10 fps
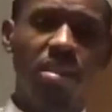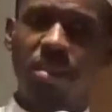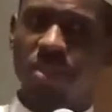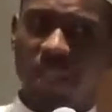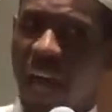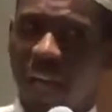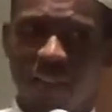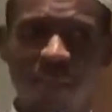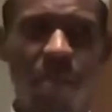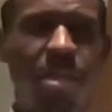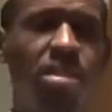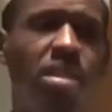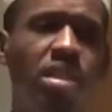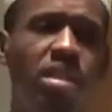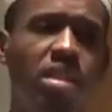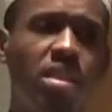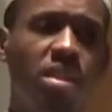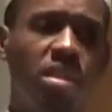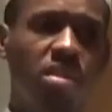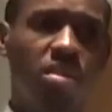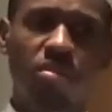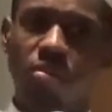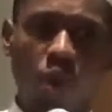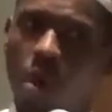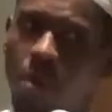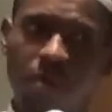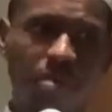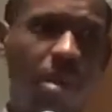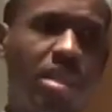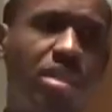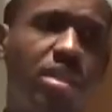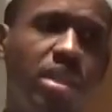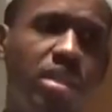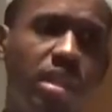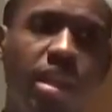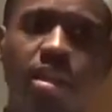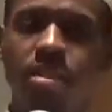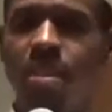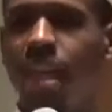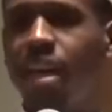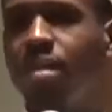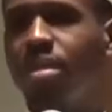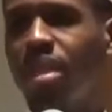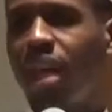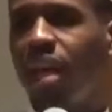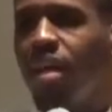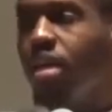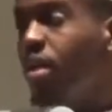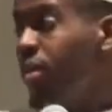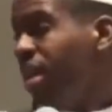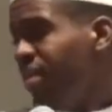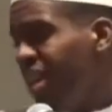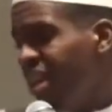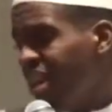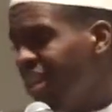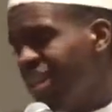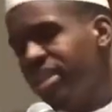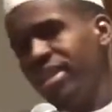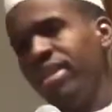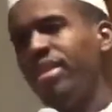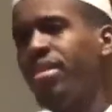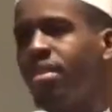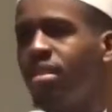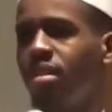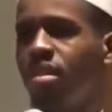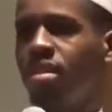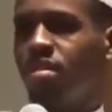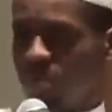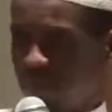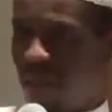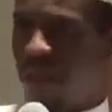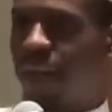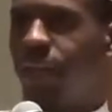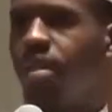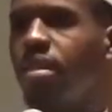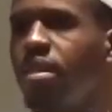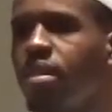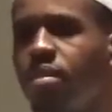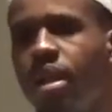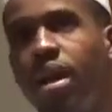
the style of the masjid, the form of the masjid. Here today, alhamdulillah, we have air conditioning. Alright? We